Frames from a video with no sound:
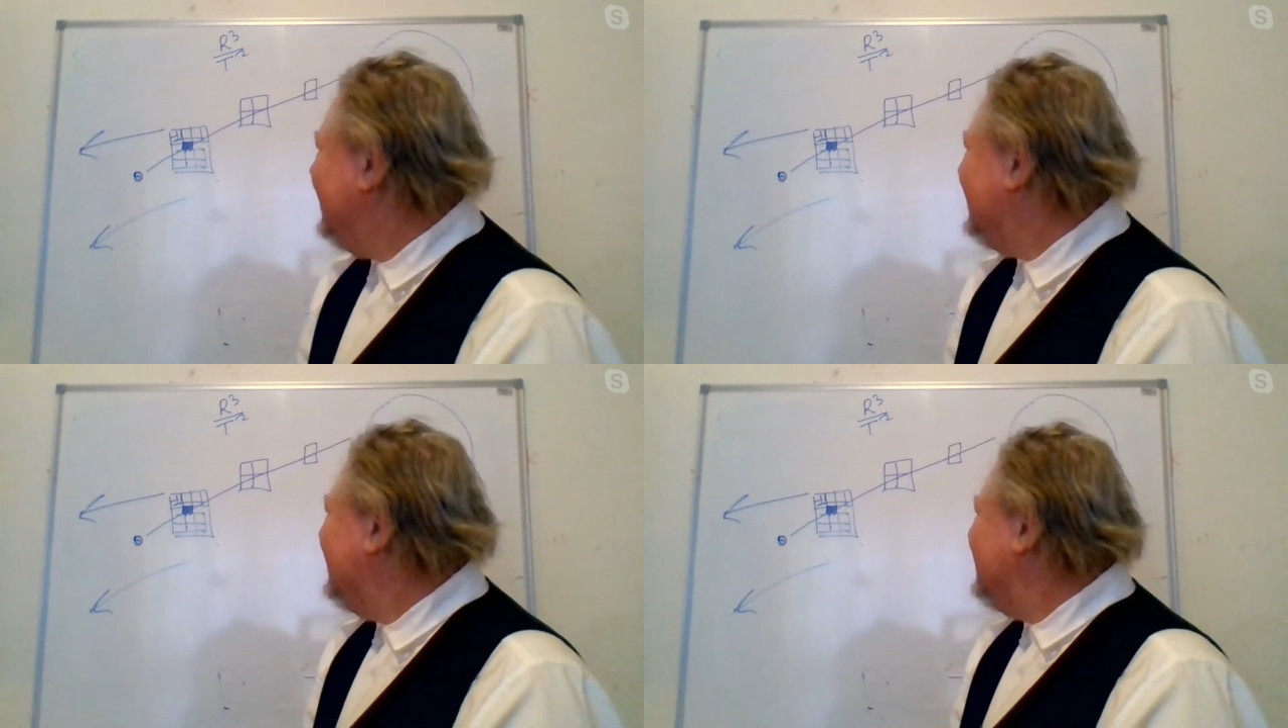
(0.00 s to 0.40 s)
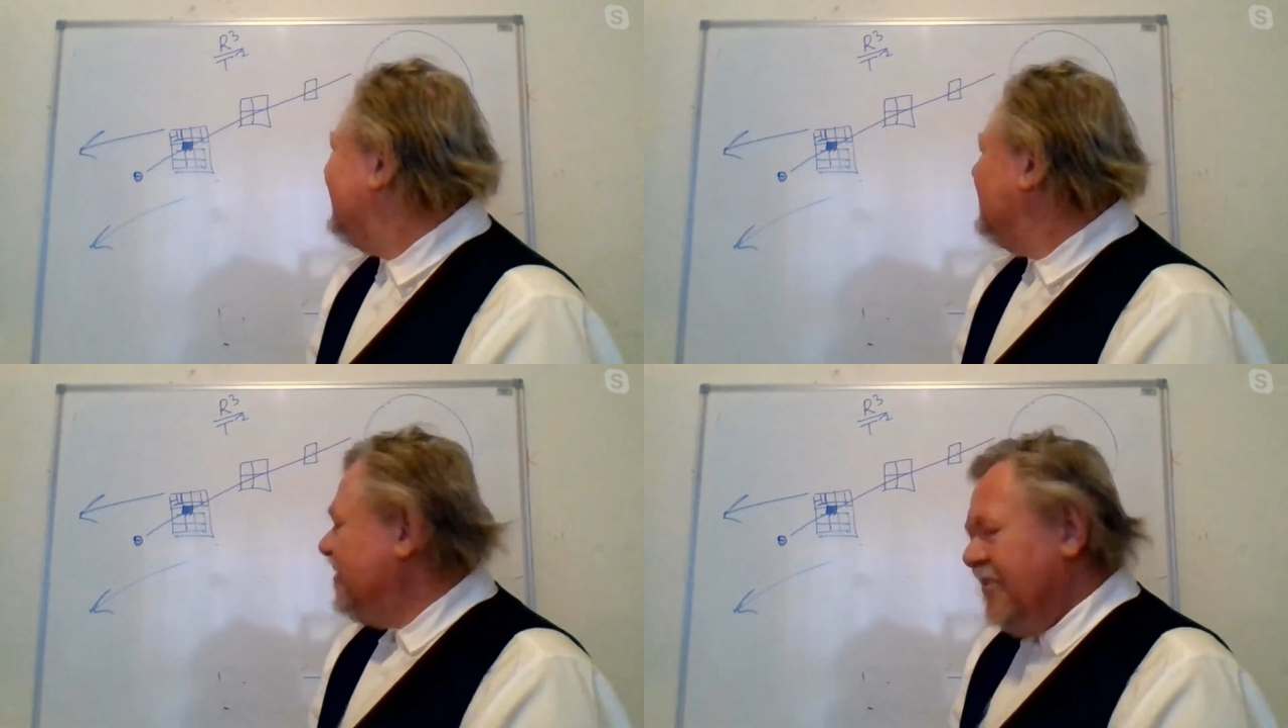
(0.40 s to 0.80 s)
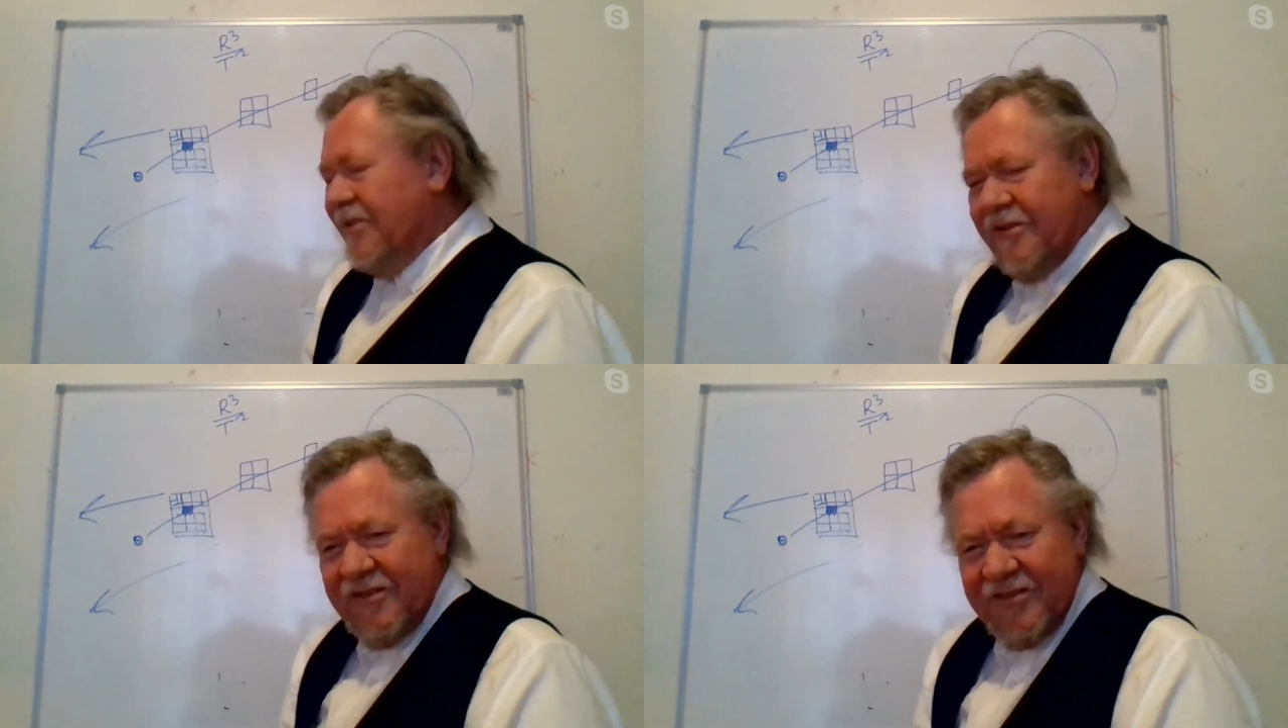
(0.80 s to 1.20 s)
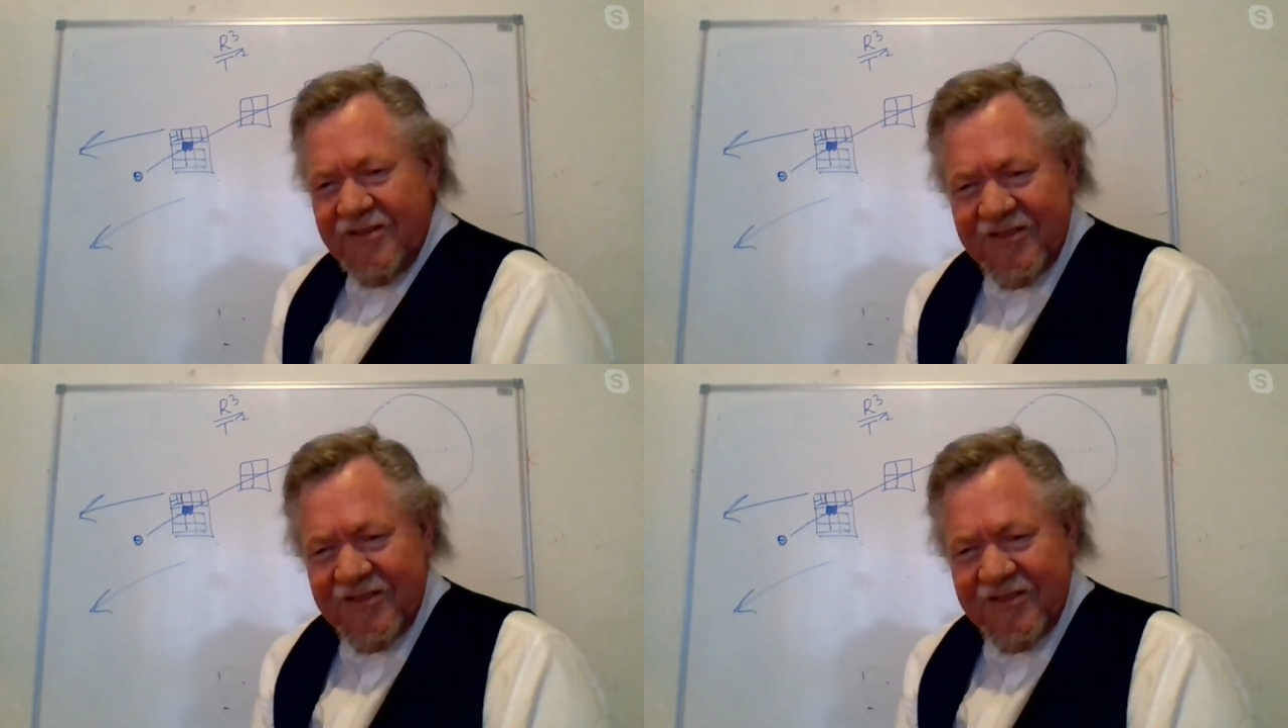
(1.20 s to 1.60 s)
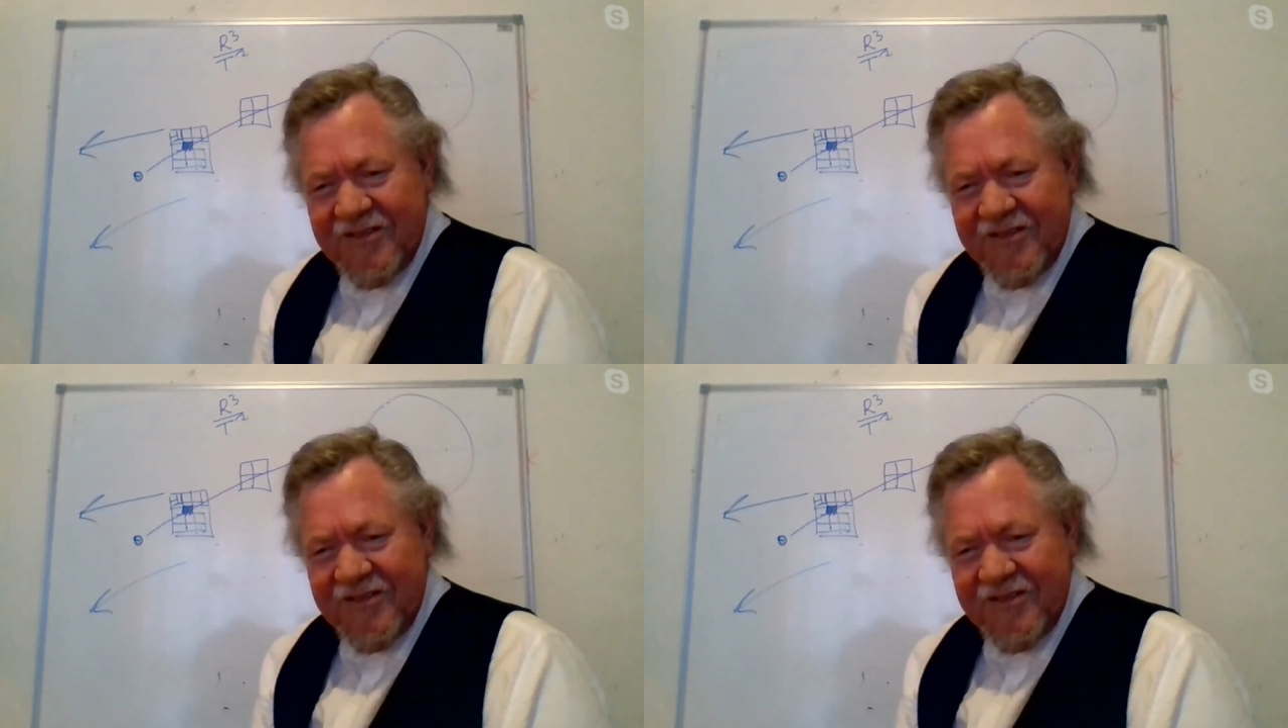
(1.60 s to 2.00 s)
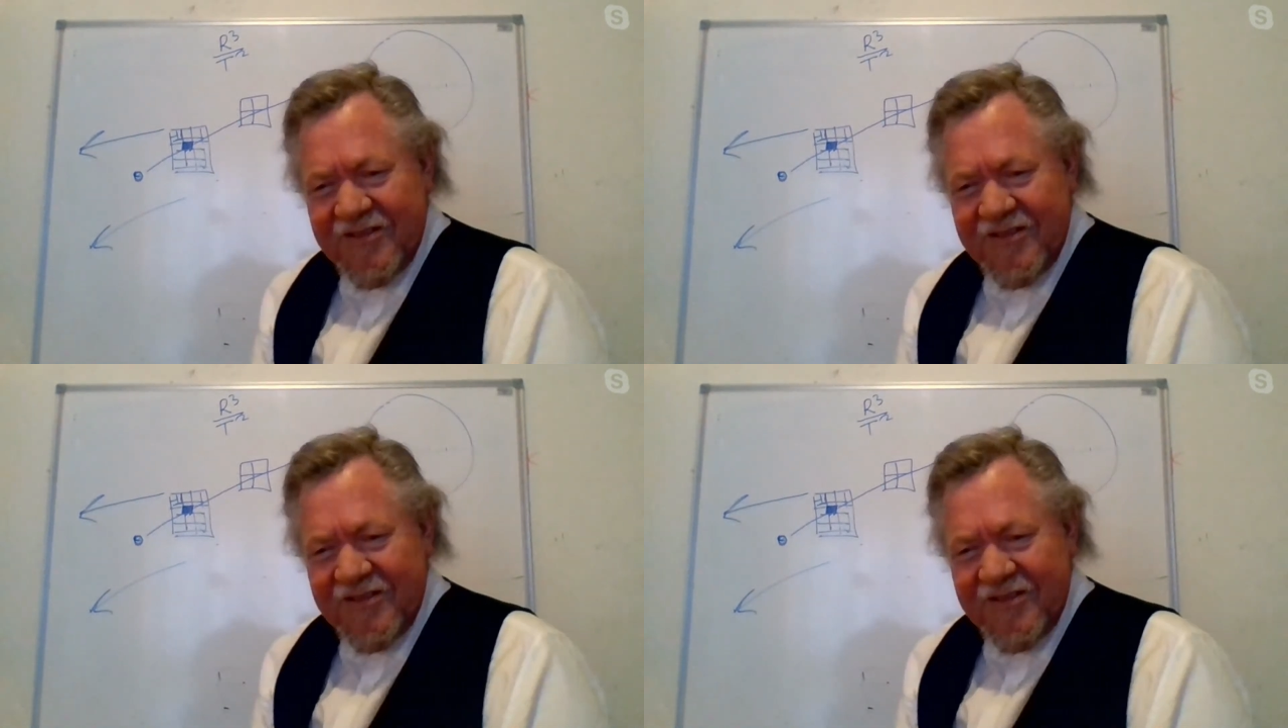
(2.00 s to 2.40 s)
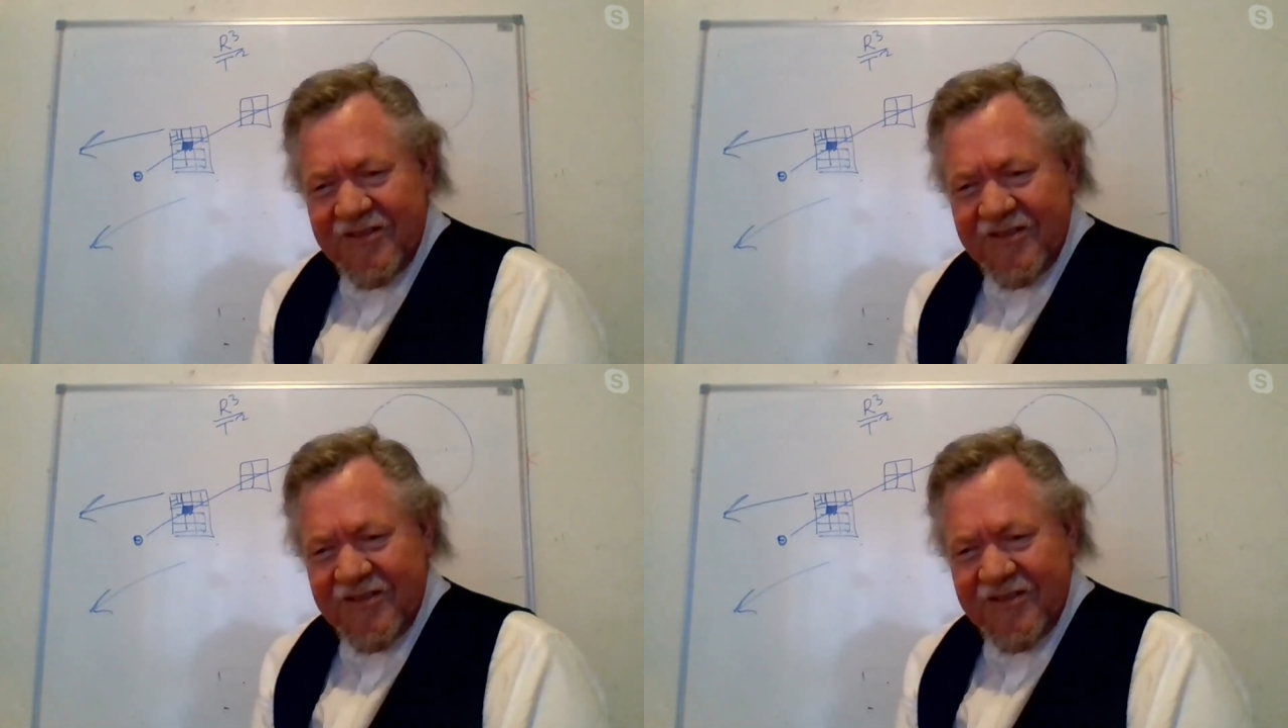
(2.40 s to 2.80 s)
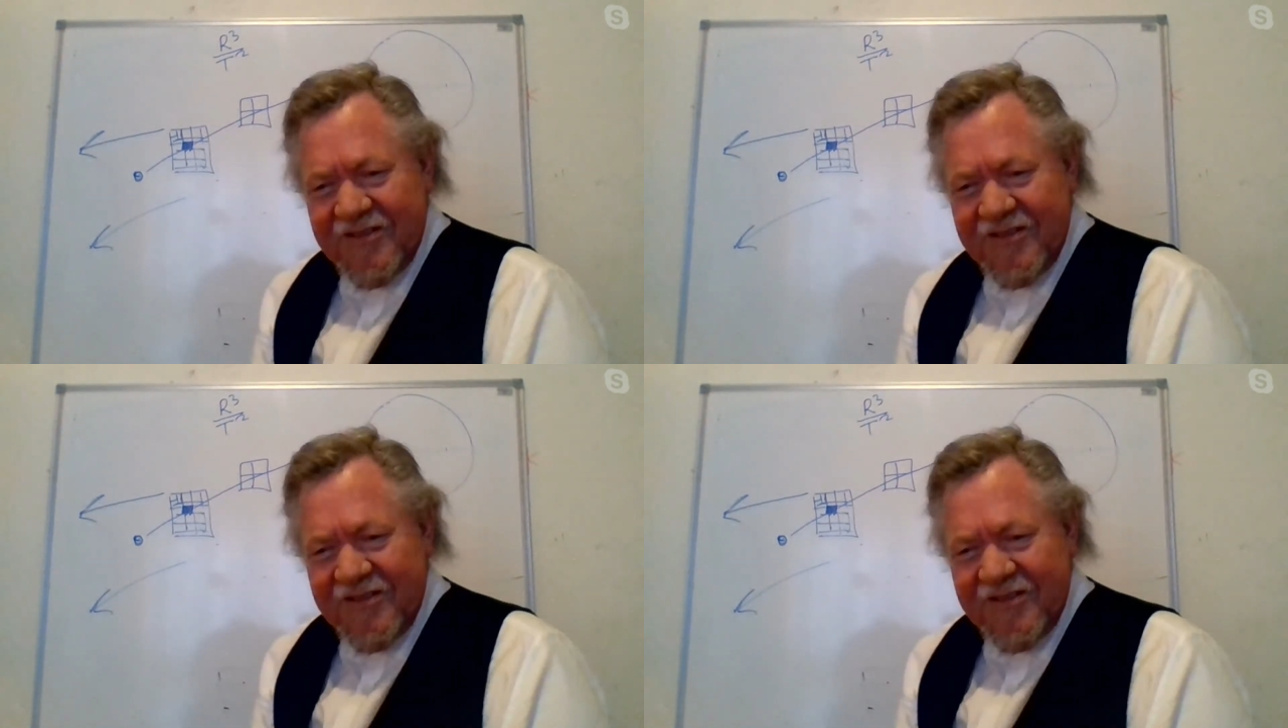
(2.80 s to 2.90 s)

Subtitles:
between the Earth and the sun, so the